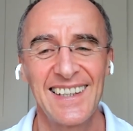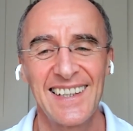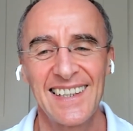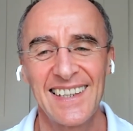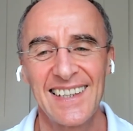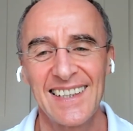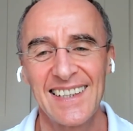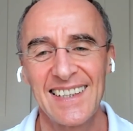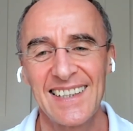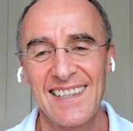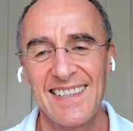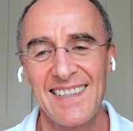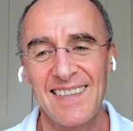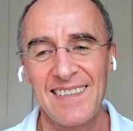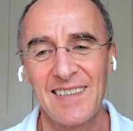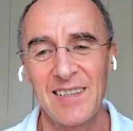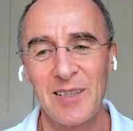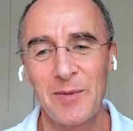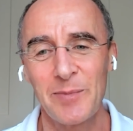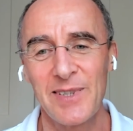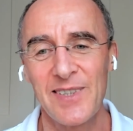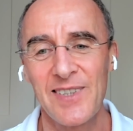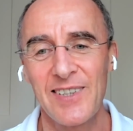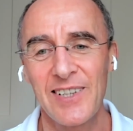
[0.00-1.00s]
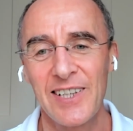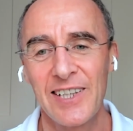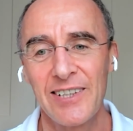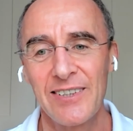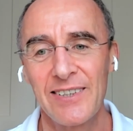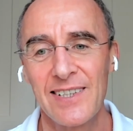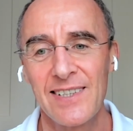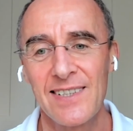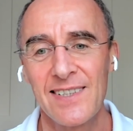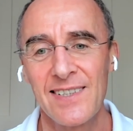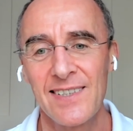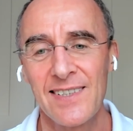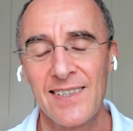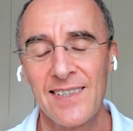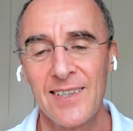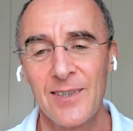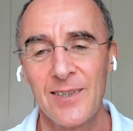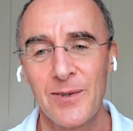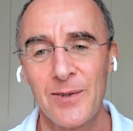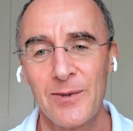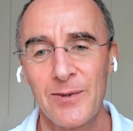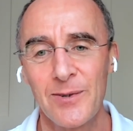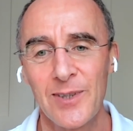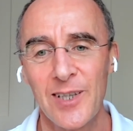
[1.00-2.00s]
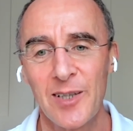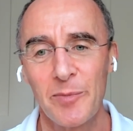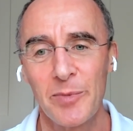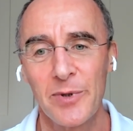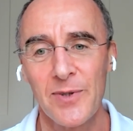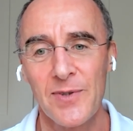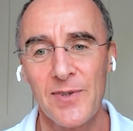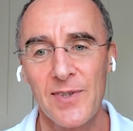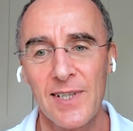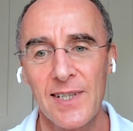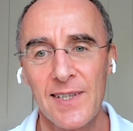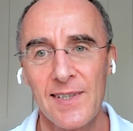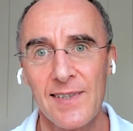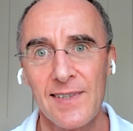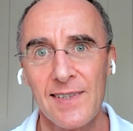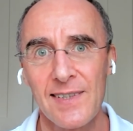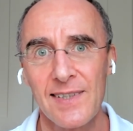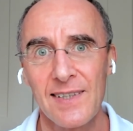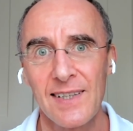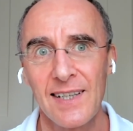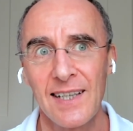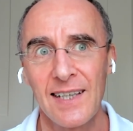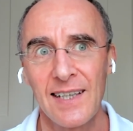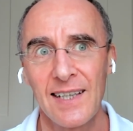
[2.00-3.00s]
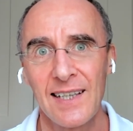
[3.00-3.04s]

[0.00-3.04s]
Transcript: Uh, it's a little bit scary to go through that process.